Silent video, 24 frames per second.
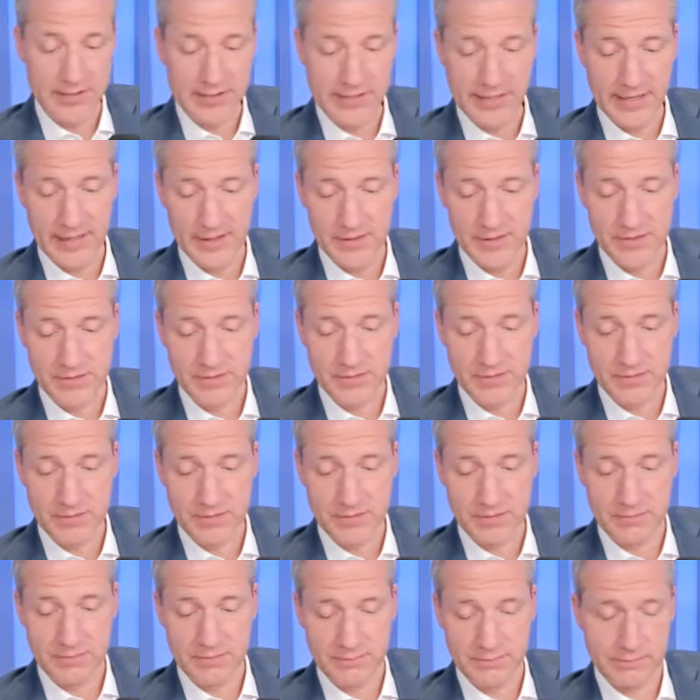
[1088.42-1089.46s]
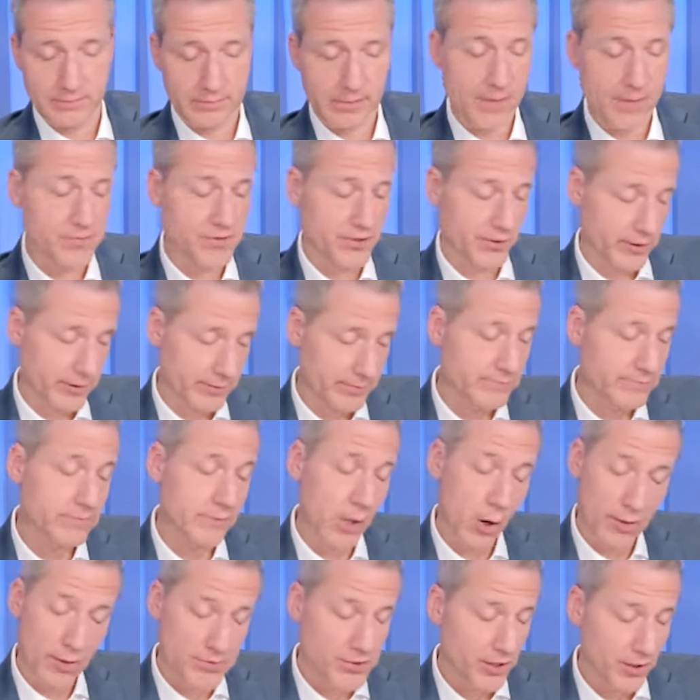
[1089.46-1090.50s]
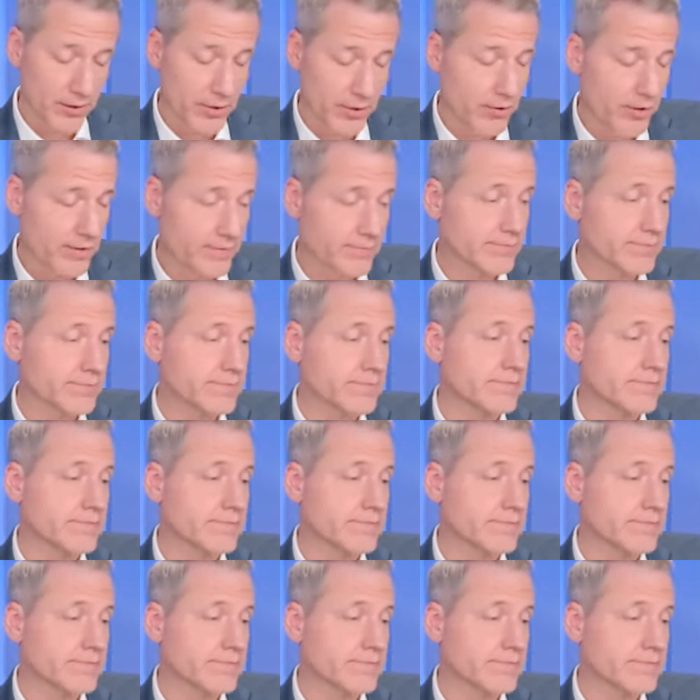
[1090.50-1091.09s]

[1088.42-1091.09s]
Diaz. Huh? I'm sorry. No, I'm sorry. Go ahead.